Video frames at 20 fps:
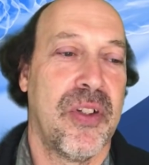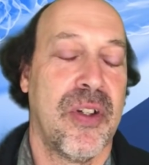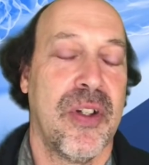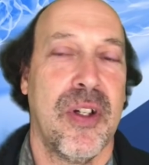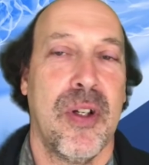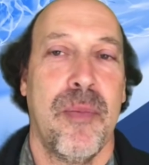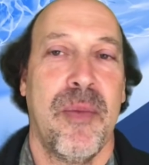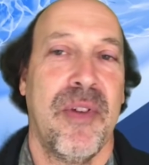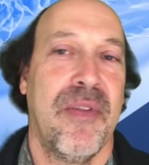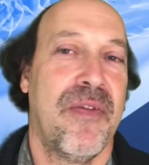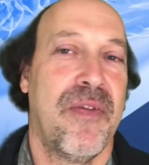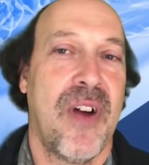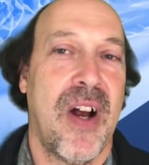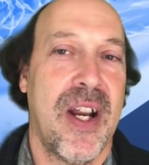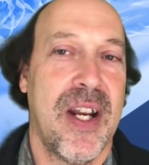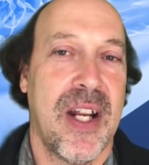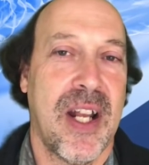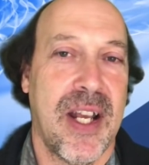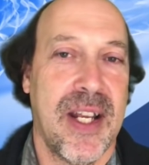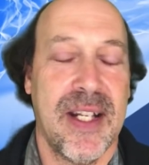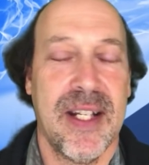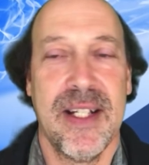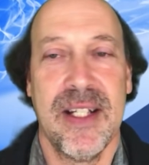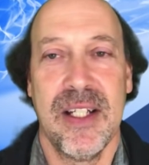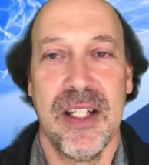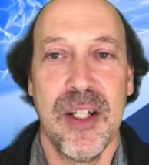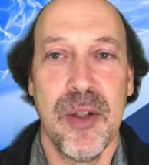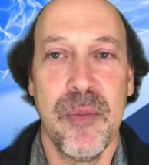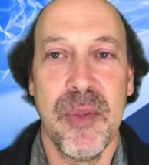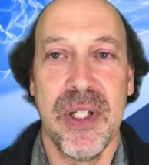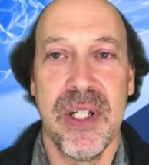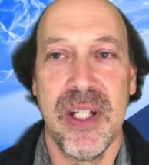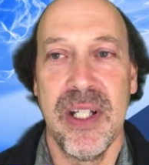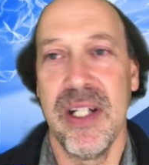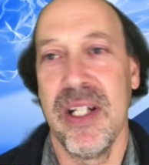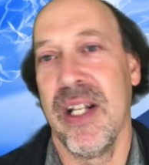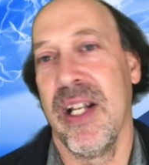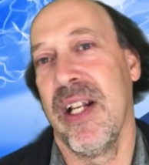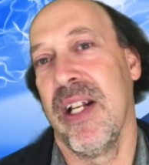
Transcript: going to be finite and limited,